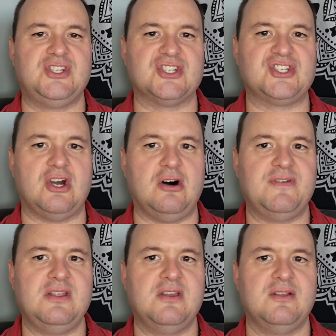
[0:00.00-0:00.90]

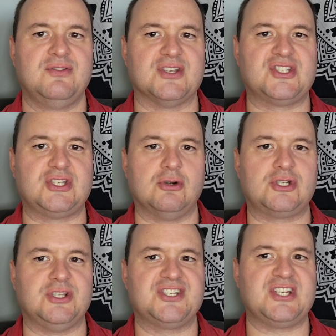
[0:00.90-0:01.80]
dissolving the
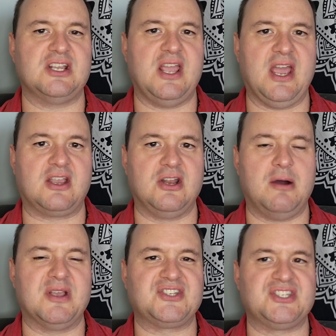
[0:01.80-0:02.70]
socialist
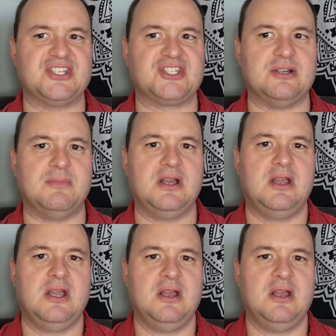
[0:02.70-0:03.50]
economic system,